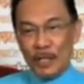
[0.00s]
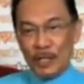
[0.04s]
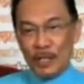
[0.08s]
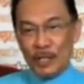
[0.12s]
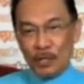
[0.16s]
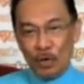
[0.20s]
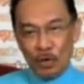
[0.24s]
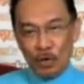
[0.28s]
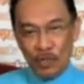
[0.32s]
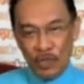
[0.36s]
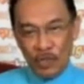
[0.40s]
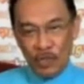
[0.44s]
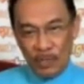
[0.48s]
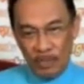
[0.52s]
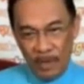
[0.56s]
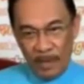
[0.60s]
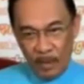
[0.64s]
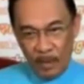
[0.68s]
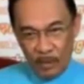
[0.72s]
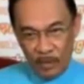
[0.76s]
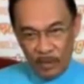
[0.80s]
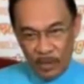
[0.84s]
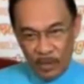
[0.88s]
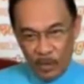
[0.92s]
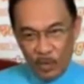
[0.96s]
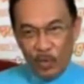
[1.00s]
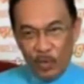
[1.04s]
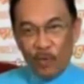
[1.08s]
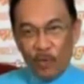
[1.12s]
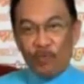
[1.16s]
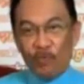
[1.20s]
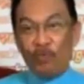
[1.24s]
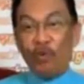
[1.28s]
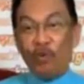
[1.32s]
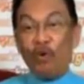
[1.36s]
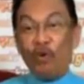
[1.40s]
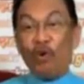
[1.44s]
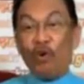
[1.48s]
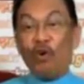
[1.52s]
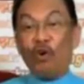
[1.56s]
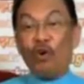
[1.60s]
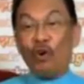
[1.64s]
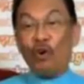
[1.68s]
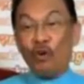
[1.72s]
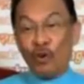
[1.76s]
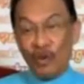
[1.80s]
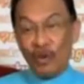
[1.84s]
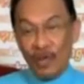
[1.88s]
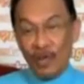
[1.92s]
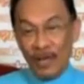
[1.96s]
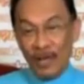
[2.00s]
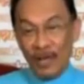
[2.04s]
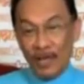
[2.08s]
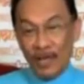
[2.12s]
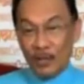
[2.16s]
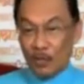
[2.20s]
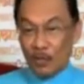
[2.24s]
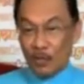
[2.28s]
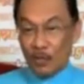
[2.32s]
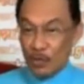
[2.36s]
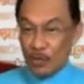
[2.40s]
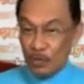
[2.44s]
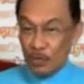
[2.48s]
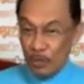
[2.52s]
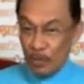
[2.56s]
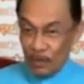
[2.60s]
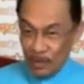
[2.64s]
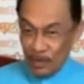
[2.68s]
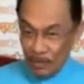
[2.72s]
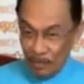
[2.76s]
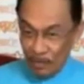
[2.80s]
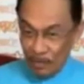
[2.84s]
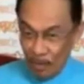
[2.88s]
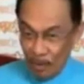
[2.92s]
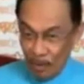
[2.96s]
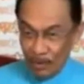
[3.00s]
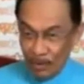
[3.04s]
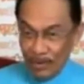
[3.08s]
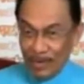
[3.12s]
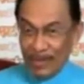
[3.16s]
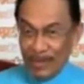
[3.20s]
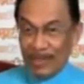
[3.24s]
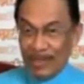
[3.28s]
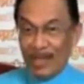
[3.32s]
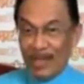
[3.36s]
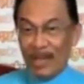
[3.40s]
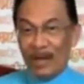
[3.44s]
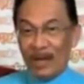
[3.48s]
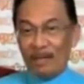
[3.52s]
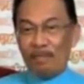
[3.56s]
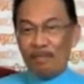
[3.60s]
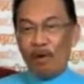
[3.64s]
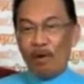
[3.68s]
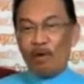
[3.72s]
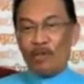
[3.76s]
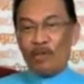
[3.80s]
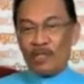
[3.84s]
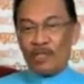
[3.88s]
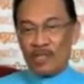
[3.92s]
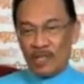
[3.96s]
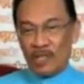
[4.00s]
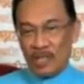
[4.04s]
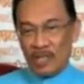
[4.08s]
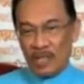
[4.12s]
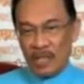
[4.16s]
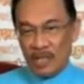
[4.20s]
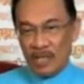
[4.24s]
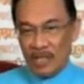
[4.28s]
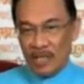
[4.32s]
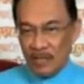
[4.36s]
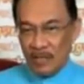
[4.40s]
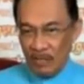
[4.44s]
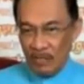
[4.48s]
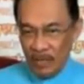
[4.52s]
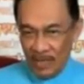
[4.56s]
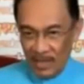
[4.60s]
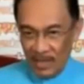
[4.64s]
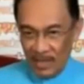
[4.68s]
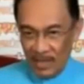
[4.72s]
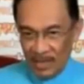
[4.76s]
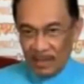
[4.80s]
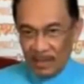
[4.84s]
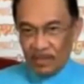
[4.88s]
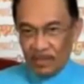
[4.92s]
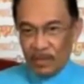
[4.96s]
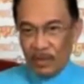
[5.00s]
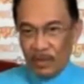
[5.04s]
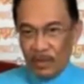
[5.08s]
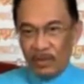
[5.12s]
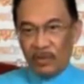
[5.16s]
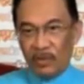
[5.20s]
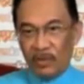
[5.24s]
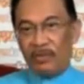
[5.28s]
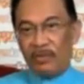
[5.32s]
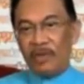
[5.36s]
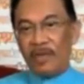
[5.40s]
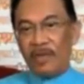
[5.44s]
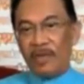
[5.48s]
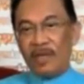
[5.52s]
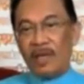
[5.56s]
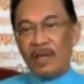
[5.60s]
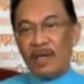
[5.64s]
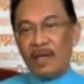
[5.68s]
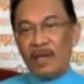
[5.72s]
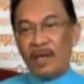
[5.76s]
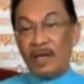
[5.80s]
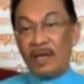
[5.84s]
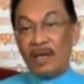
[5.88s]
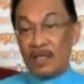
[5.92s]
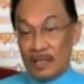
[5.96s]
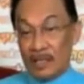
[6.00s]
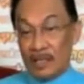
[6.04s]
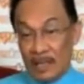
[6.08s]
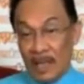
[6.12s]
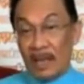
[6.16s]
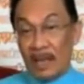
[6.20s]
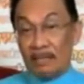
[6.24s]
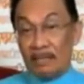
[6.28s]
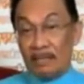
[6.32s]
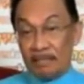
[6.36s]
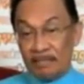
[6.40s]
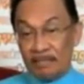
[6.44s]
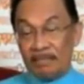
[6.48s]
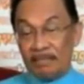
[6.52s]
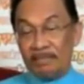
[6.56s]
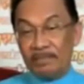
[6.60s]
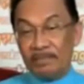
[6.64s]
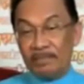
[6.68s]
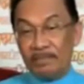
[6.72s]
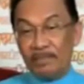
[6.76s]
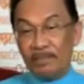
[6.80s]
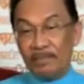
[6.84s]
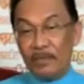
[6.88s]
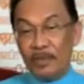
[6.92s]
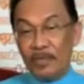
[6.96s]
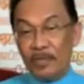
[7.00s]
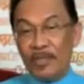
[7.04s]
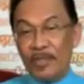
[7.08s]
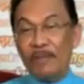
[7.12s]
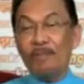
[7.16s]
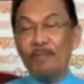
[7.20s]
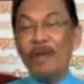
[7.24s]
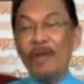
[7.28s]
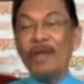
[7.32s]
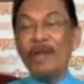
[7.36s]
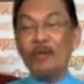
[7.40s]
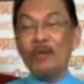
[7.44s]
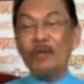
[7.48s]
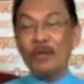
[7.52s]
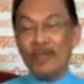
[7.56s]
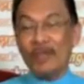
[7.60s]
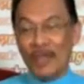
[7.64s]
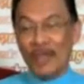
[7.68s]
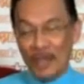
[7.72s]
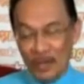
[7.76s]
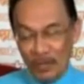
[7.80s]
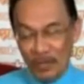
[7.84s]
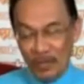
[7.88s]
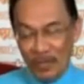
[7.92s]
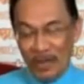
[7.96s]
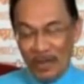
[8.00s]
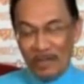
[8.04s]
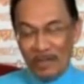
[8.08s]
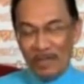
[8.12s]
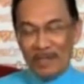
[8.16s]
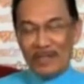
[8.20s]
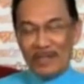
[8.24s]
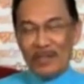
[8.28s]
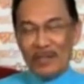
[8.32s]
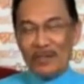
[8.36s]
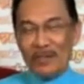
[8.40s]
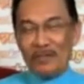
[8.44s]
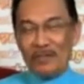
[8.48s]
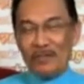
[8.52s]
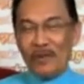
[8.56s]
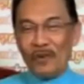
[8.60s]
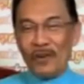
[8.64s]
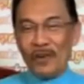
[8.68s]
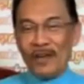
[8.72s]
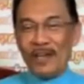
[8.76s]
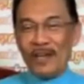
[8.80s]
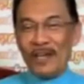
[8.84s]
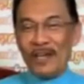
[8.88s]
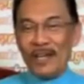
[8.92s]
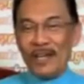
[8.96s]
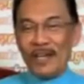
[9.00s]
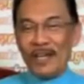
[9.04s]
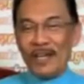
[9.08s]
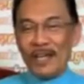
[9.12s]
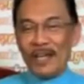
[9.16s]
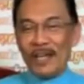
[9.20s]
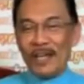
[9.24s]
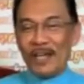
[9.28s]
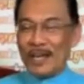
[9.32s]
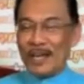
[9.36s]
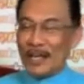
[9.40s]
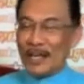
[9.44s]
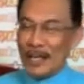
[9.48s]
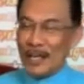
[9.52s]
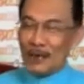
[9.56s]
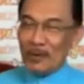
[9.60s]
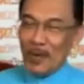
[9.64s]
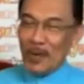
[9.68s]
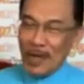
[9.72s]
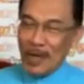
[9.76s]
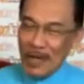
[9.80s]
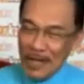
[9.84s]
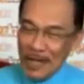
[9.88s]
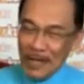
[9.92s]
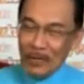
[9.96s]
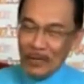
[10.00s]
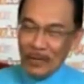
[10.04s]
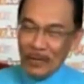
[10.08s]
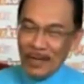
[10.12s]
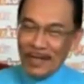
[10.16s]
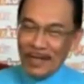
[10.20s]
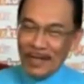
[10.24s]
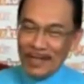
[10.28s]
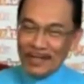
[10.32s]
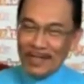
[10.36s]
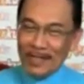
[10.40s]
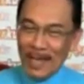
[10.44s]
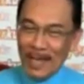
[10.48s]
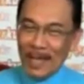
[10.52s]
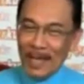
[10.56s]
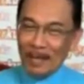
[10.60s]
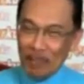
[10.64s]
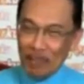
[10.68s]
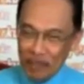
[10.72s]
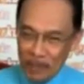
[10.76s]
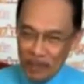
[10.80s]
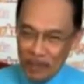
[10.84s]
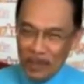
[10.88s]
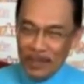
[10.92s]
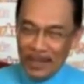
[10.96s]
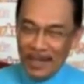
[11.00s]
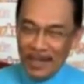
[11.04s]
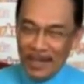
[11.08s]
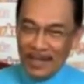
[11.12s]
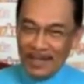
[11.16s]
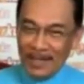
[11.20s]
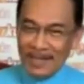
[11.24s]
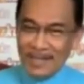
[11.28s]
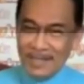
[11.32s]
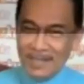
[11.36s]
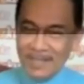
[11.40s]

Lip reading: talks about rule of law, and talks about a moderate policy, even in terms of Islam. But anyway, thank you very much for agreeing to engage with us. I appreciate that.